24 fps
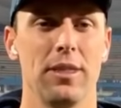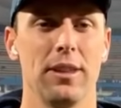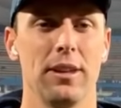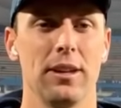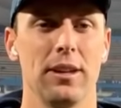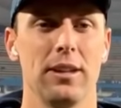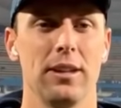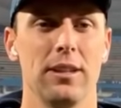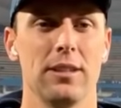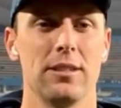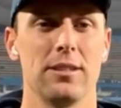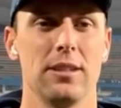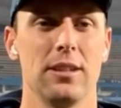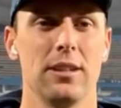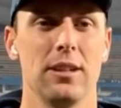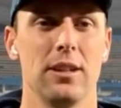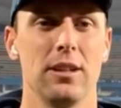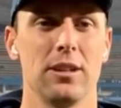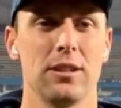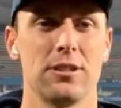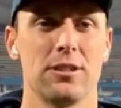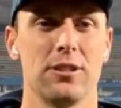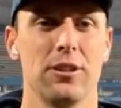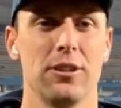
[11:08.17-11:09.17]
I think it's
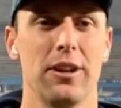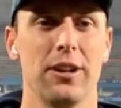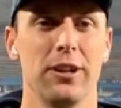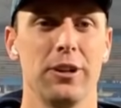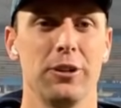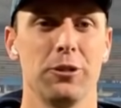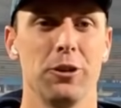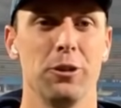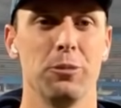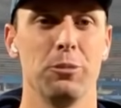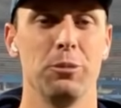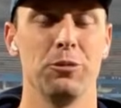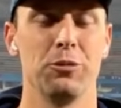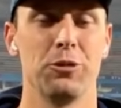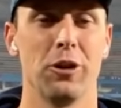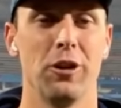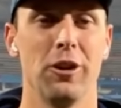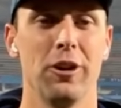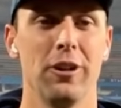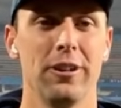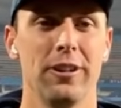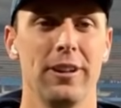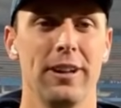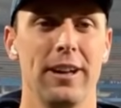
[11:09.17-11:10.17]
an exciting group
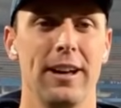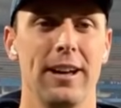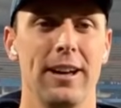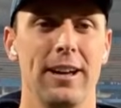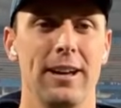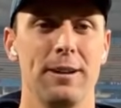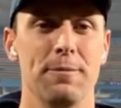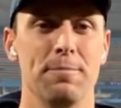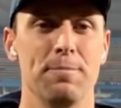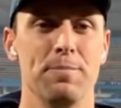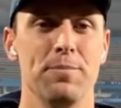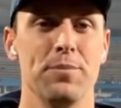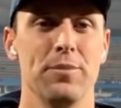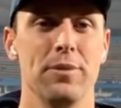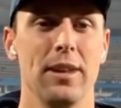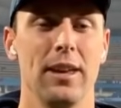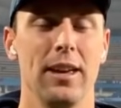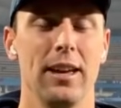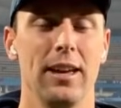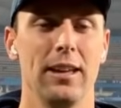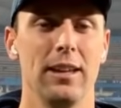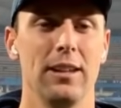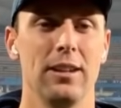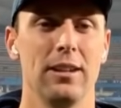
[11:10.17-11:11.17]
we've got, and